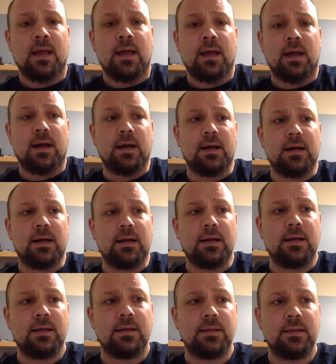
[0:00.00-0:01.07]

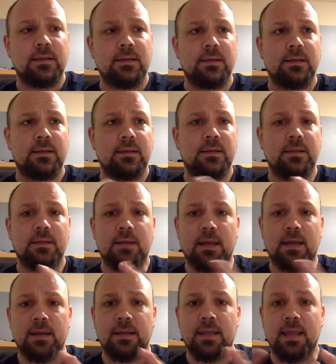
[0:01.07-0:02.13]
uh,
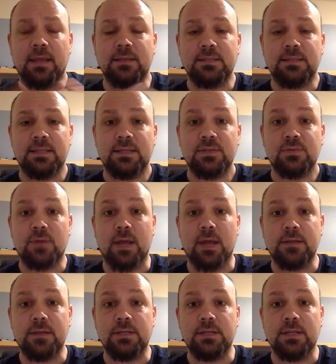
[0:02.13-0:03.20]
kind of K to 6
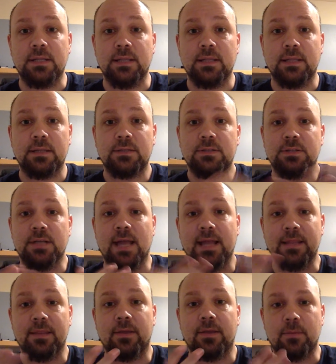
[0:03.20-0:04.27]
strategy, and that she
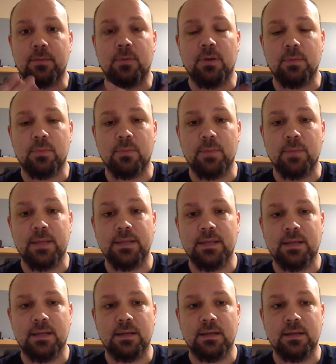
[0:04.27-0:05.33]
hadn't thought about
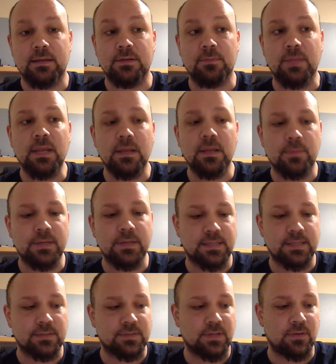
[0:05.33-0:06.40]
implementing it at intermediate, but it
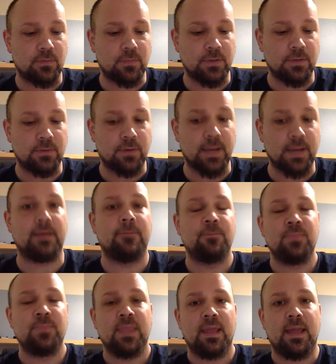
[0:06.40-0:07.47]
sounds like it would be great.
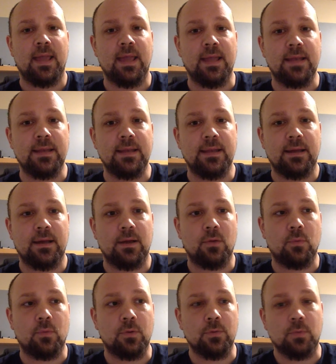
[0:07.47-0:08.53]
And a
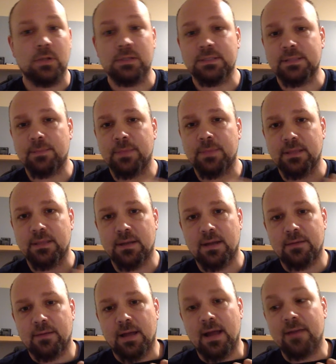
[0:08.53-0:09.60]
word wall is something
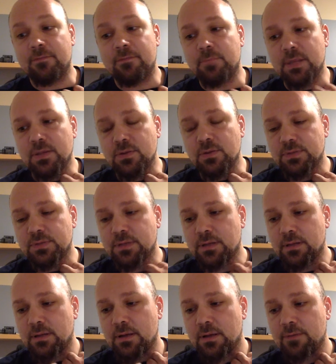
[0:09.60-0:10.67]
that I've been
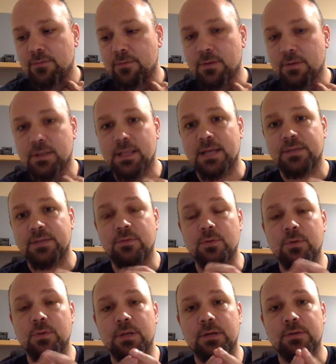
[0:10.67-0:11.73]
using for the last
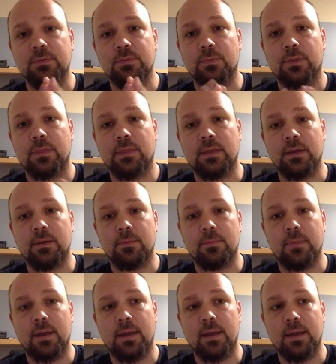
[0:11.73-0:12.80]
few years with
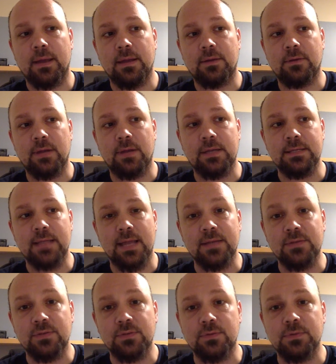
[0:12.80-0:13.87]
my grade
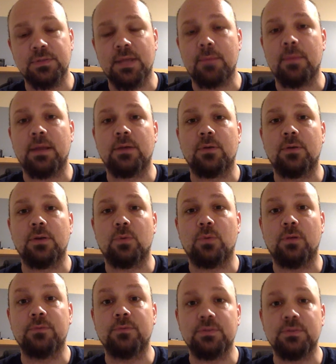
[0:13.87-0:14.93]
10 students and my grade
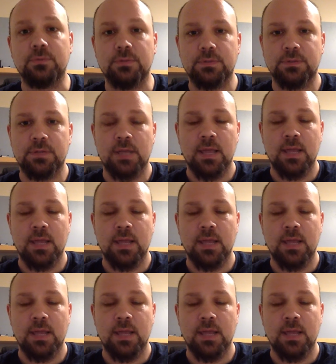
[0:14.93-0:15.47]
12 students.